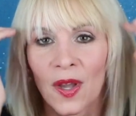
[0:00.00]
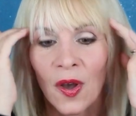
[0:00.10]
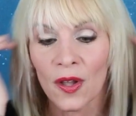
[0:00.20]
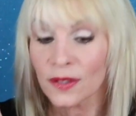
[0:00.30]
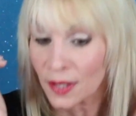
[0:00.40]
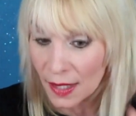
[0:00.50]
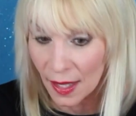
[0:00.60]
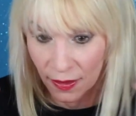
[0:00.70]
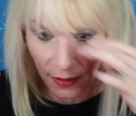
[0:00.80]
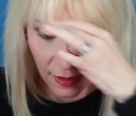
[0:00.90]
all
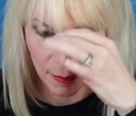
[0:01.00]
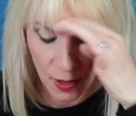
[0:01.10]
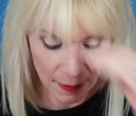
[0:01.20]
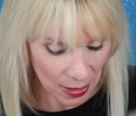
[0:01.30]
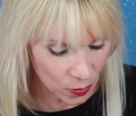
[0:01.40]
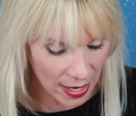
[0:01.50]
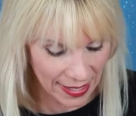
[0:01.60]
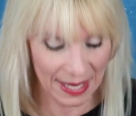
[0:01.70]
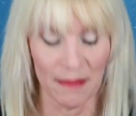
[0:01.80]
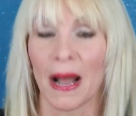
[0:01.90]
together. And I'm on my way
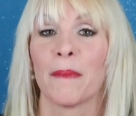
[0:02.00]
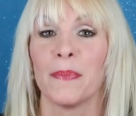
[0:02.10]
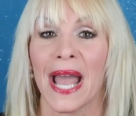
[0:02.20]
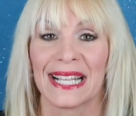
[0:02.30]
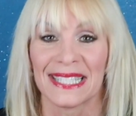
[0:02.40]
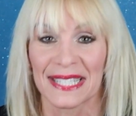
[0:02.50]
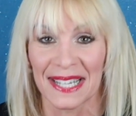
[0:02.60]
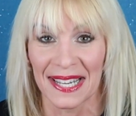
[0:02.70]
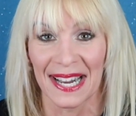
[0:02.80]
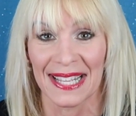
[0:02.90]
to get my bangs
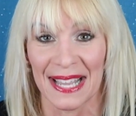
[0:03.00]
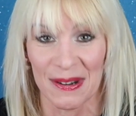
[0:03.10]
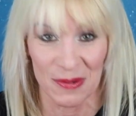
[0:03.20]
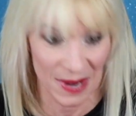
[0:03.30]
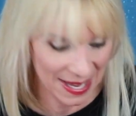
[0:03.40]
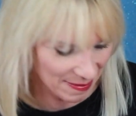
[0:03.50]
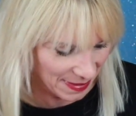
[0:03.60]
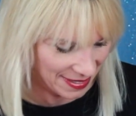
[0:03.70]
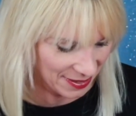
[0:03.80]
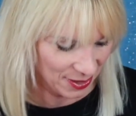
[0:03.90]
cut. I can't wait,
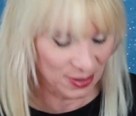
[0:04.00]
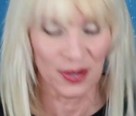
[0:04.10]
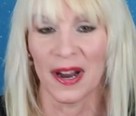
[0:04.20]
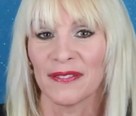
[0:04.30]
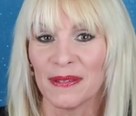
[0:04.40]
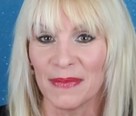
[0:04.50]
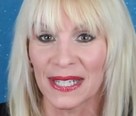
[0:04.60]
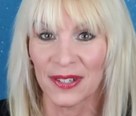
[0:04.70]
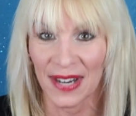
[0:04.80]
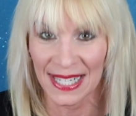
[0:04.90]
because they're driving
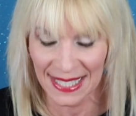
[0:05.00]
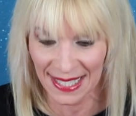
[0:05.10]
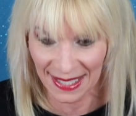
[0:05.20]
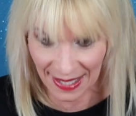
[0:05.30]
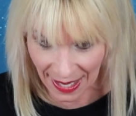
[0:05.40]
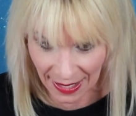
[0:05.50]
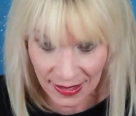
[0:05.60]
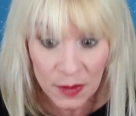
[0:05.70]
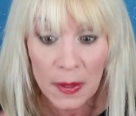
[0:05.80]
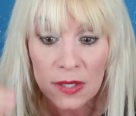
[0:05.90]
me crazy today,
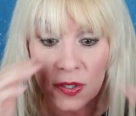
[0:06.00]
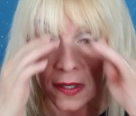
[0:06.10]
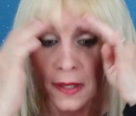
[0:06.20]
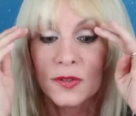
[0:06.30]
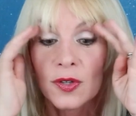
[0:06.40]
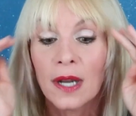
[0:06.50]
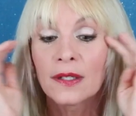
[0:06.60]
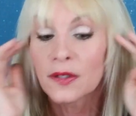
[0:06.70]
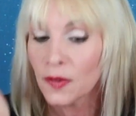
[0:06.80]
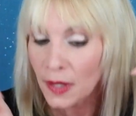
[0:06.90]
especially
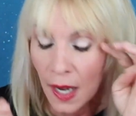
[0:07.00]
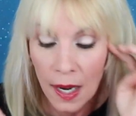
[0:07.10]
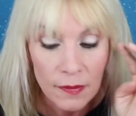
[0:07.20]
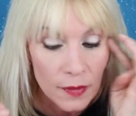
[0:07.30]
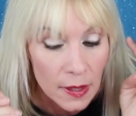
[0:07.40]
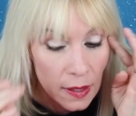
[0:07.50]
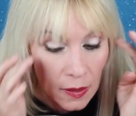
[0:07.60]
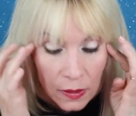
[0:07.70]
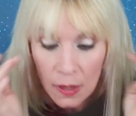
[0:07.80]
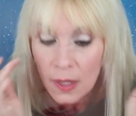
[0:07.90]
trying to do an eye
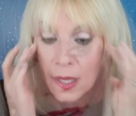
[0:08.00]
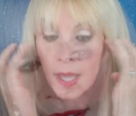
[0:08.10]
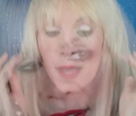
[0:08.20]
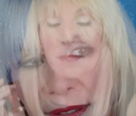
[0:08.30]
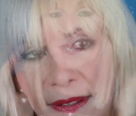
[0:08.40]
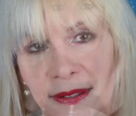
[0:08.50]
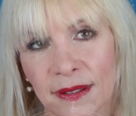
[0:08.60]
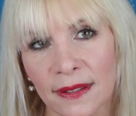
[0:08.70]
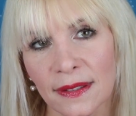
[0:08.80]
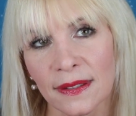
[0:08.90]
video. But
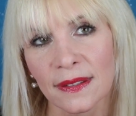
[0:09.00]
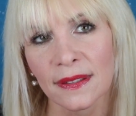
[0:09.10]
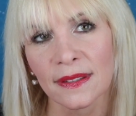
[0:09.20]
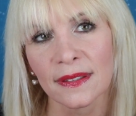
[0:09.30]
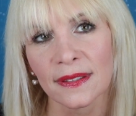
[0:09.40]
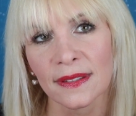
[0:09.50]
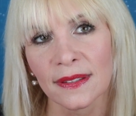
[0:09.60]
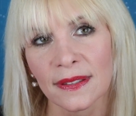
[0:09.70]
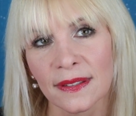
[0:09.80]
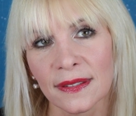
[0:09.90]
this is the
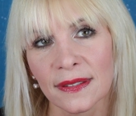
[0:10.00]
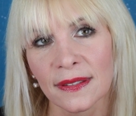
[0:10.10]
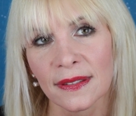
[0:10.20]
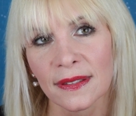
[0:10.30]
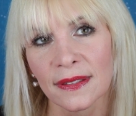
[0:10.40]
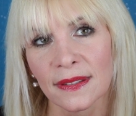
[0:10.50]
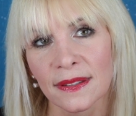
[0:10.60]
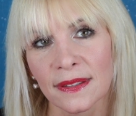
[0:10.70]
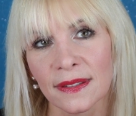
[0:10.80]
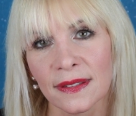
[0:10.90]
final look. I'm
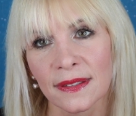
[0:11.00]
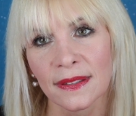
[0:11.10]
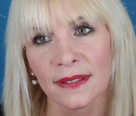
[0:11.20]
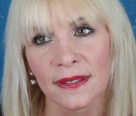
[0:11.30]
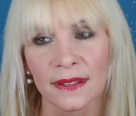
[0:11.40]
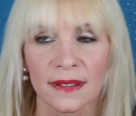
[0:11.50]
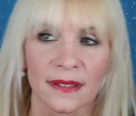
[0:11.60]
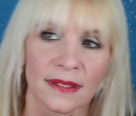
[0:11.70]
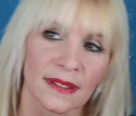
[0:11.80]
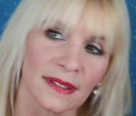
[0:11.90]
pretty happy with
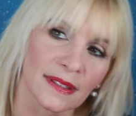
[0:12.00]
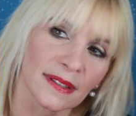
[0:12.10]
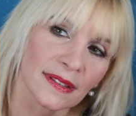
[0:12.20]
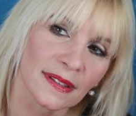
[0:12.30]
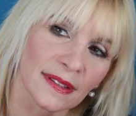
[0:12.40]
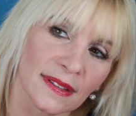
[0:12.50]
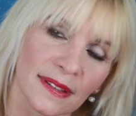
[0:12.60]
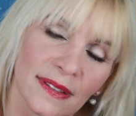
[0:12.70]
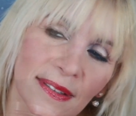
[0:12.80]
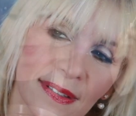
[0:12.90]
this. This is four
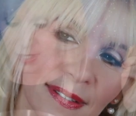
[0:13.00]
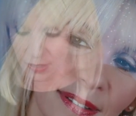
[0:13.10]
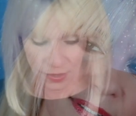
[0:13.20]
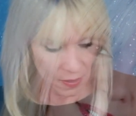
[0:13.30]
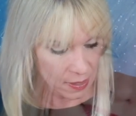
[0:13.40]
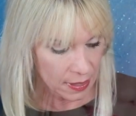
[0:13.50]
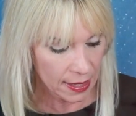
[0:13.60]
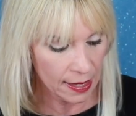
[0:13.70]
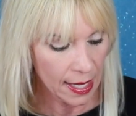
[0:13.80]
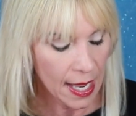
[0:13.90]
dollars at
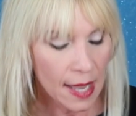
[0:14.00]
Target.